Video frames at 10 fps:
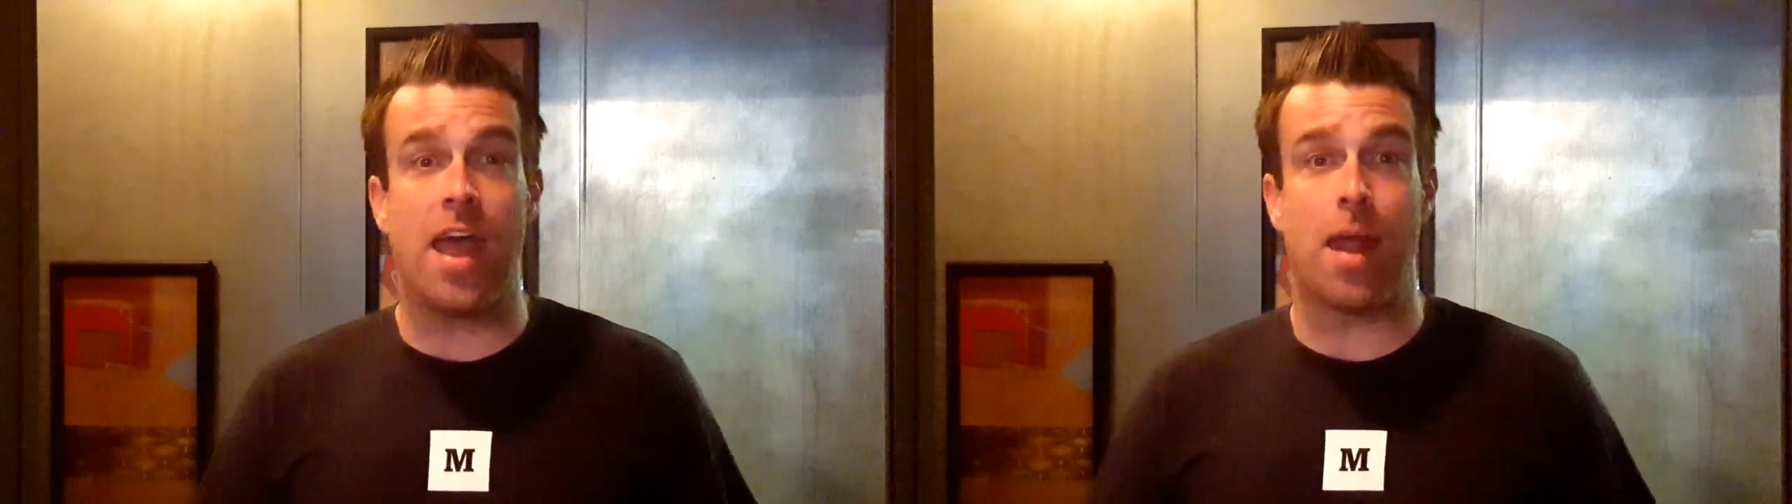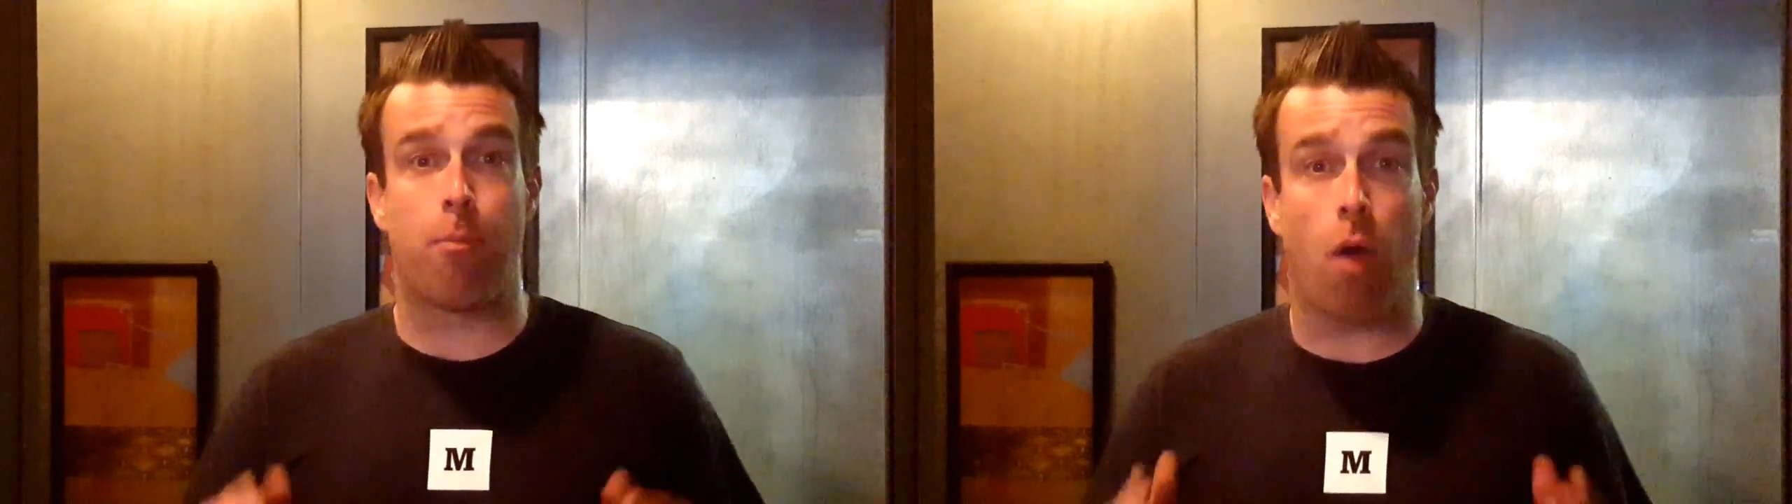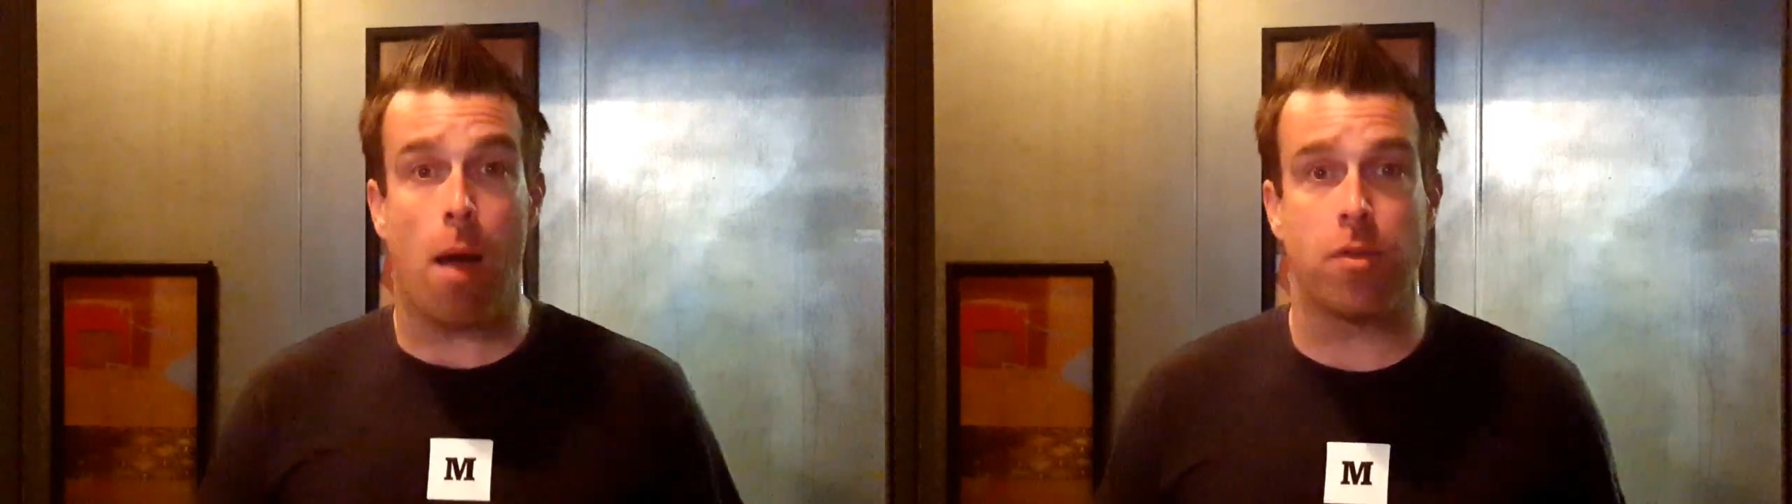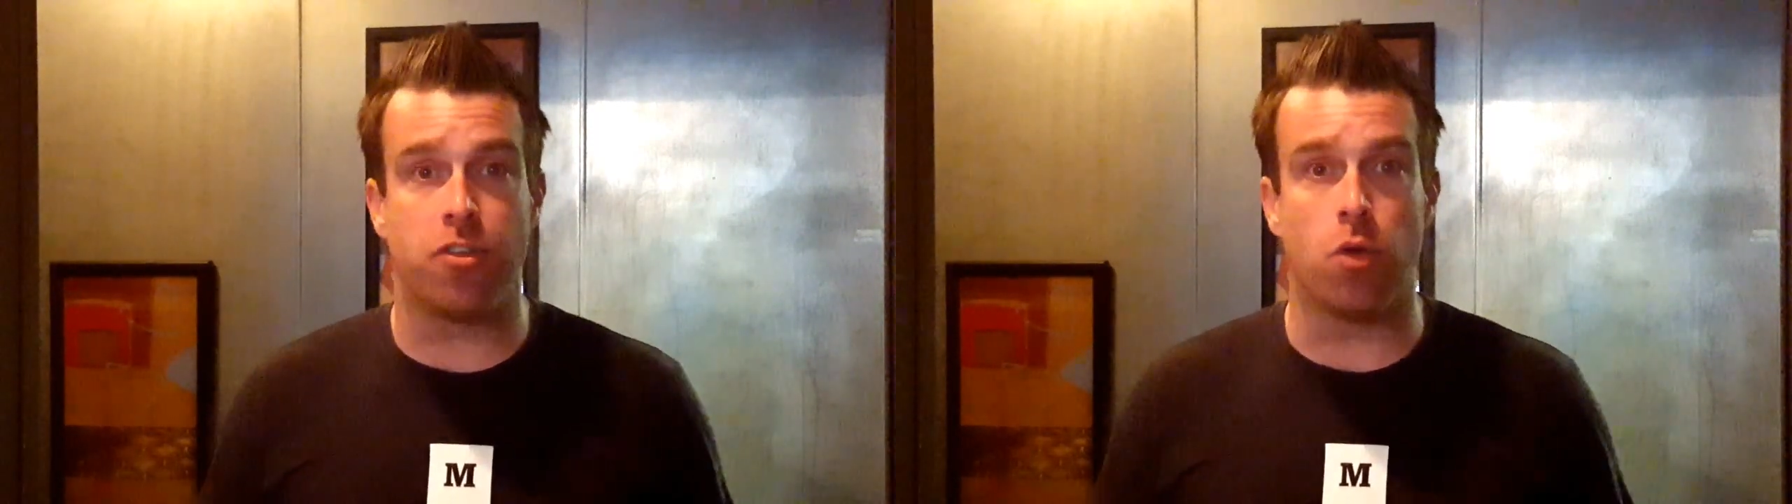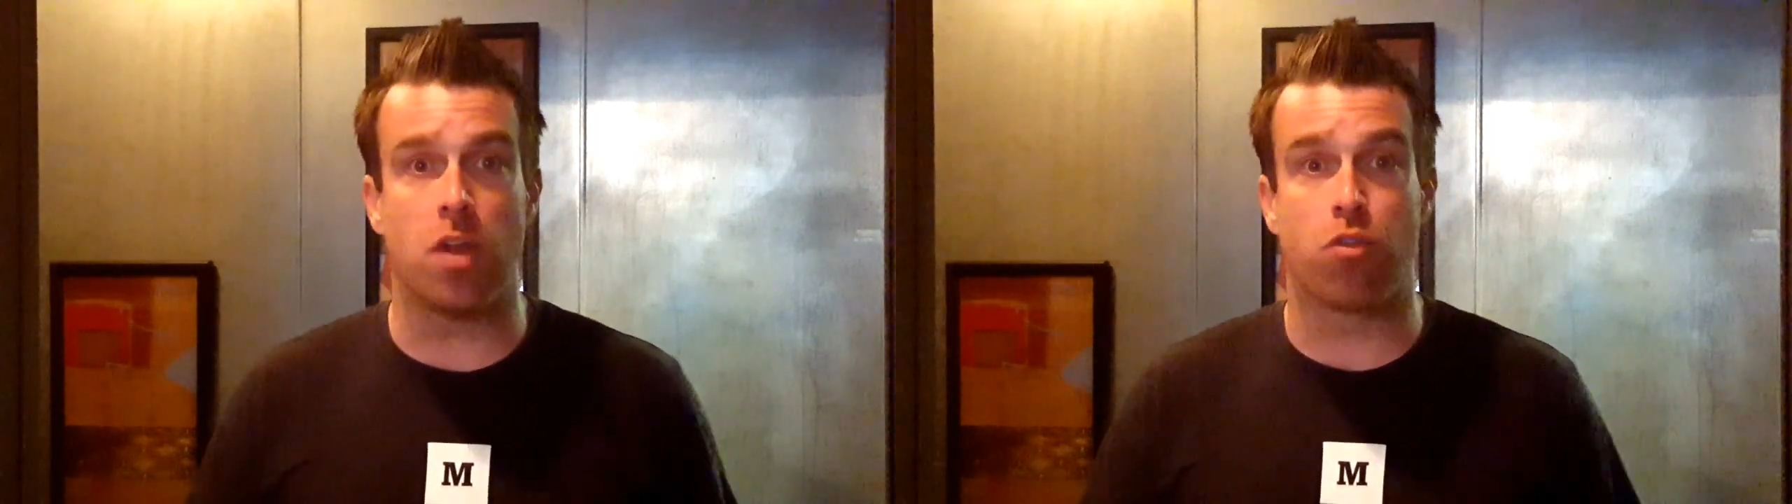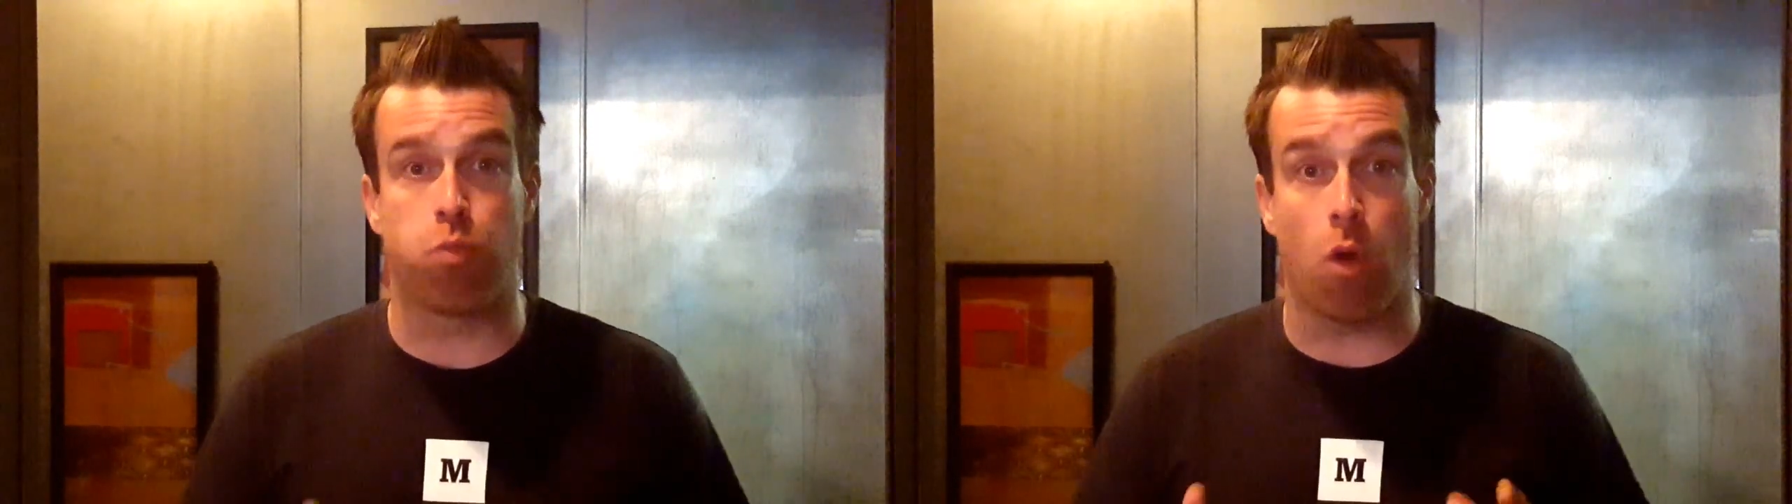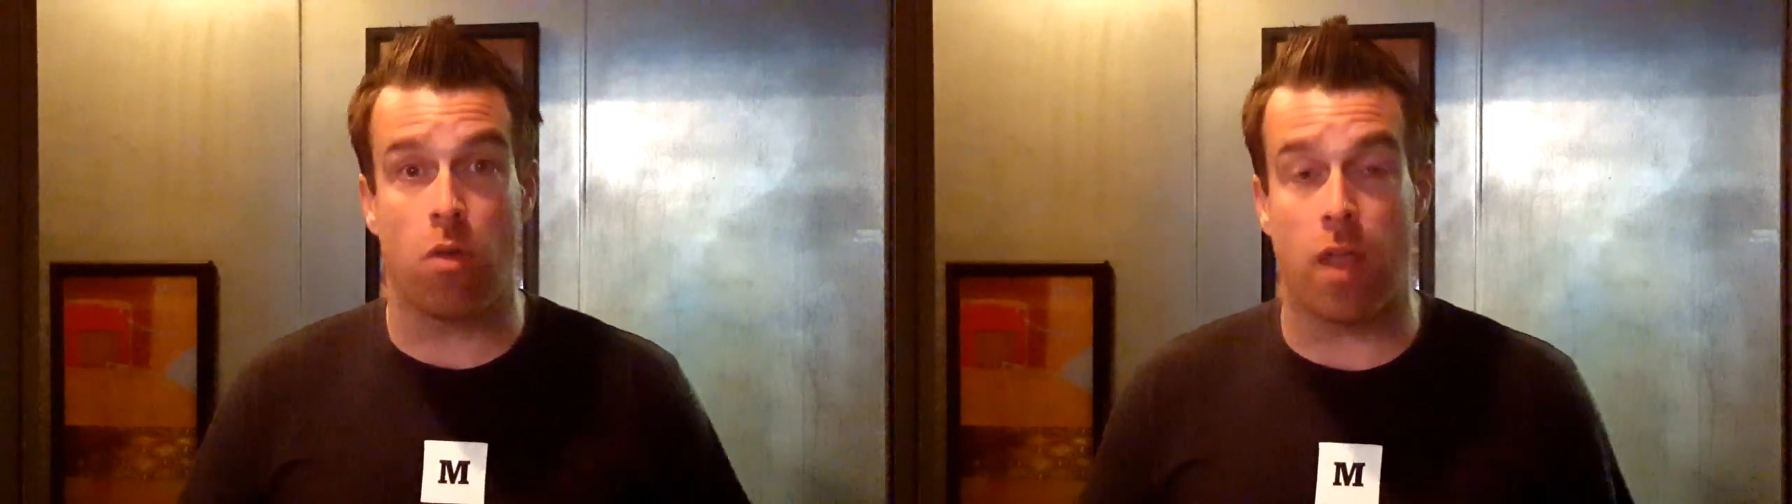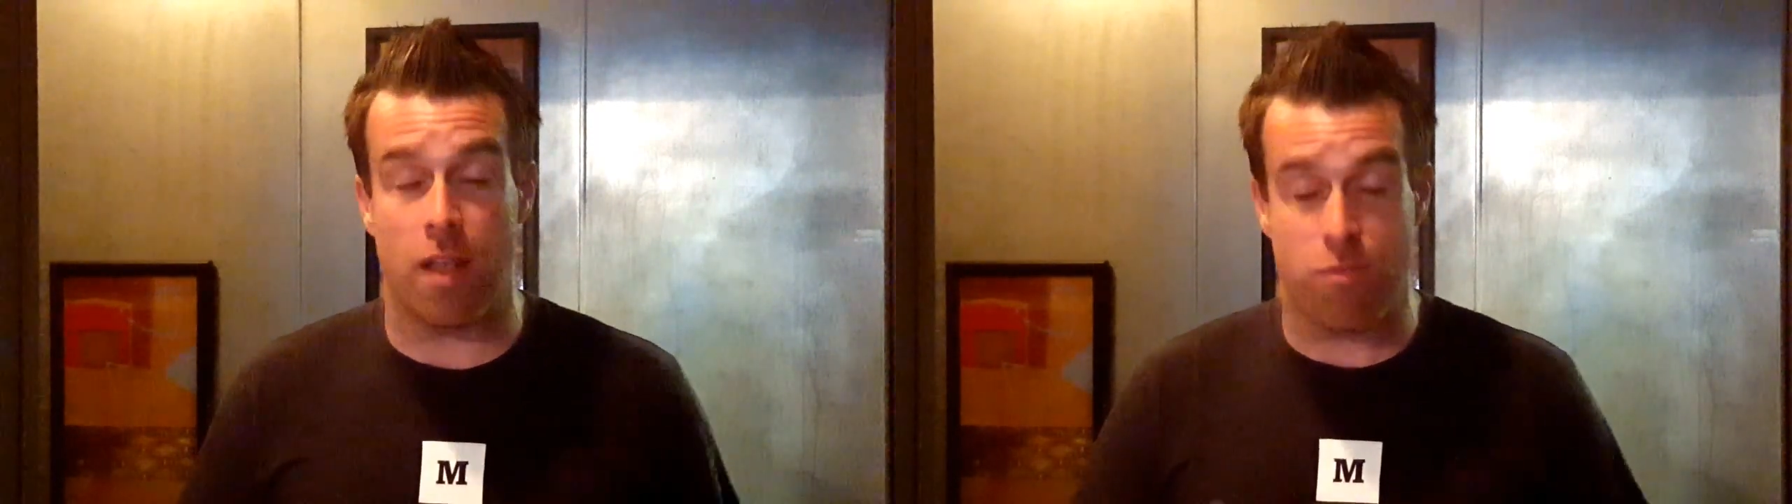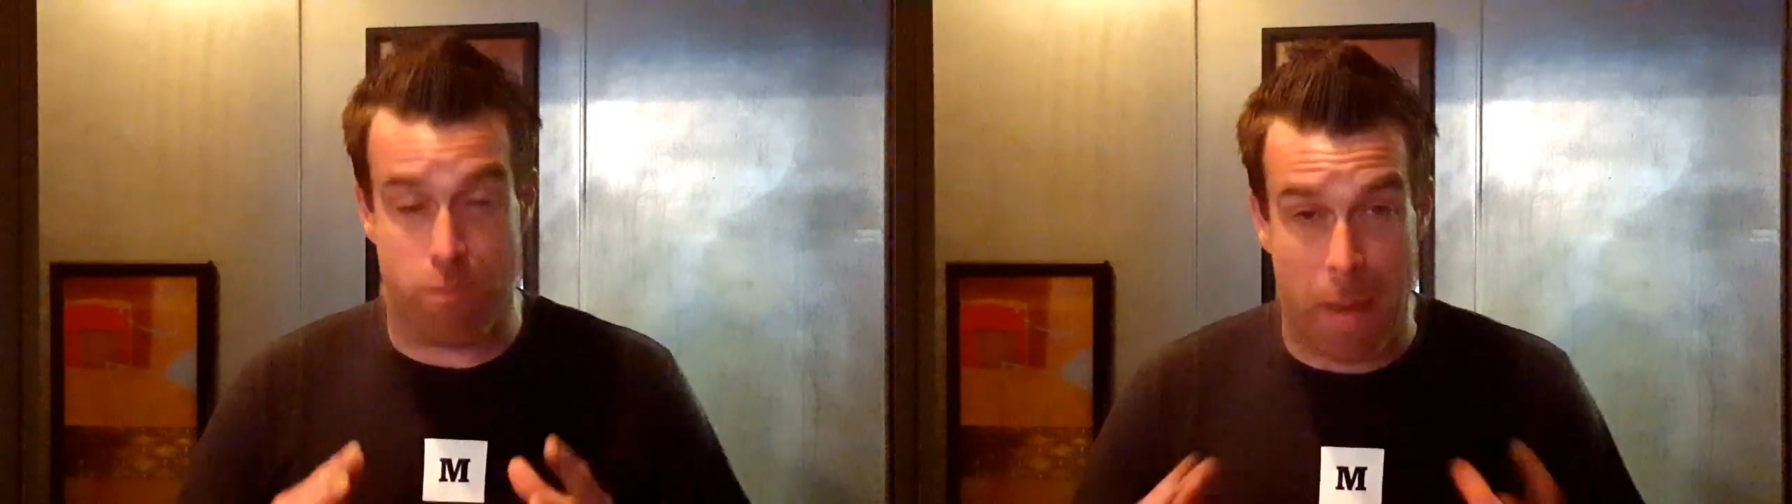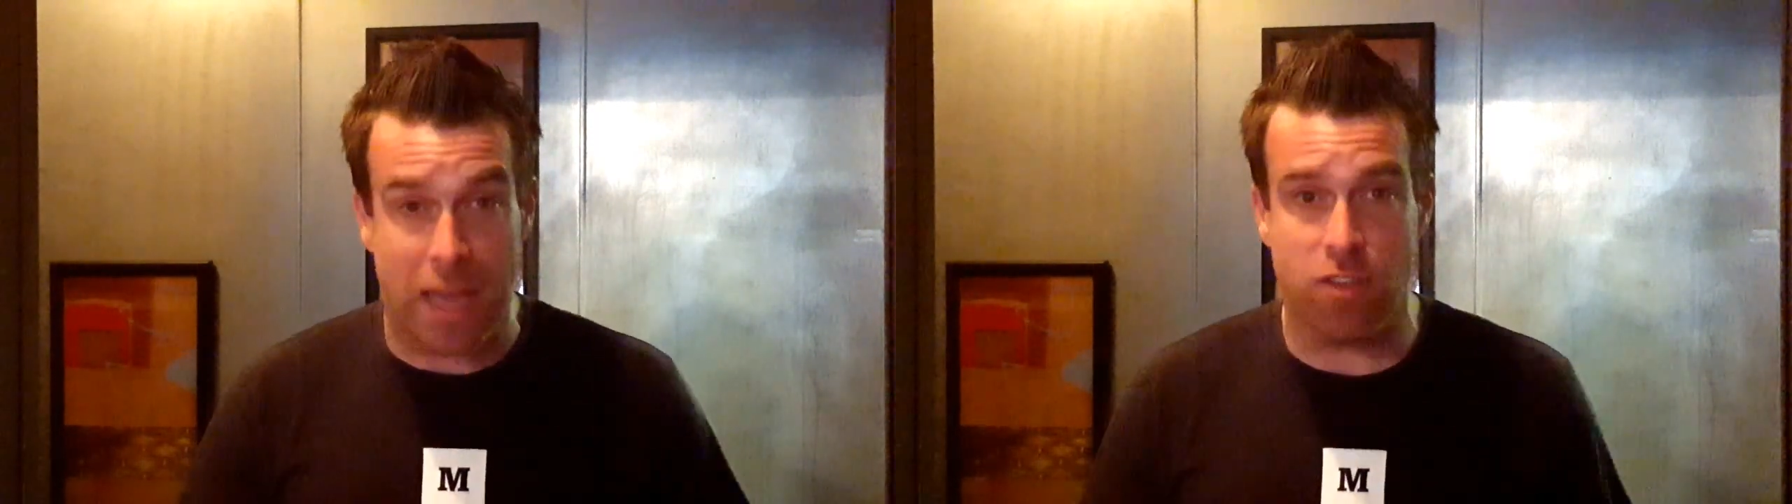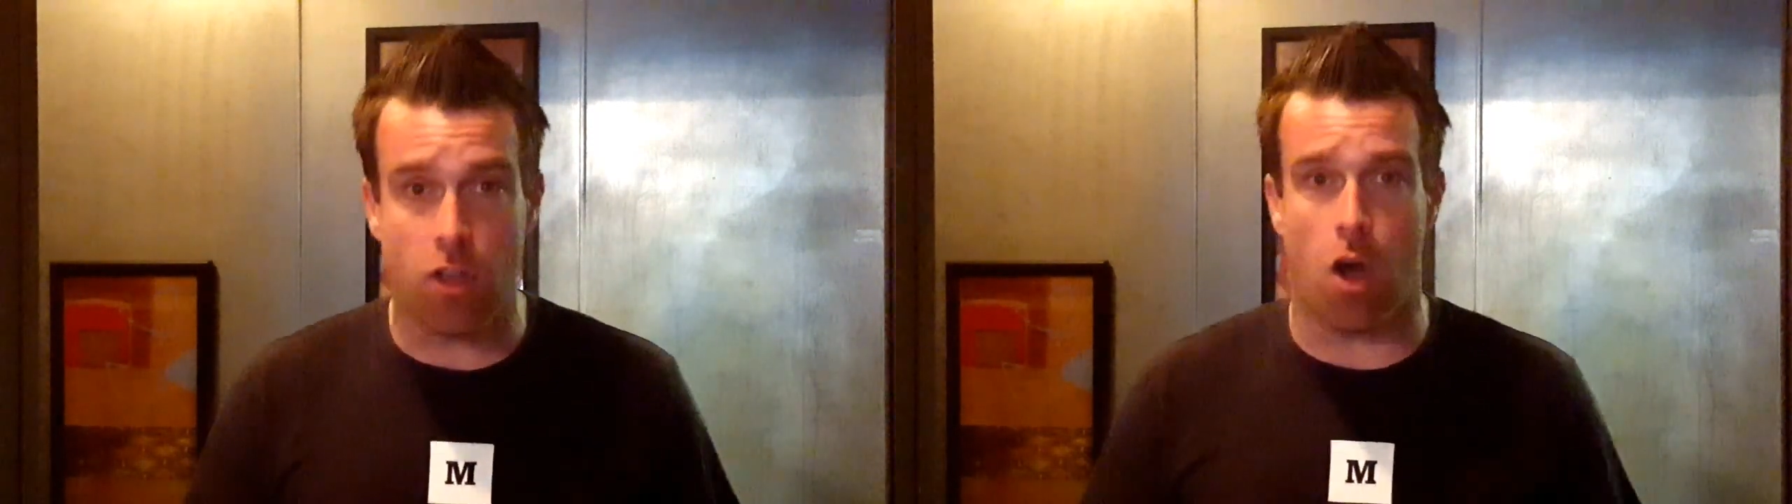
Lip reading: And I promise you, it's based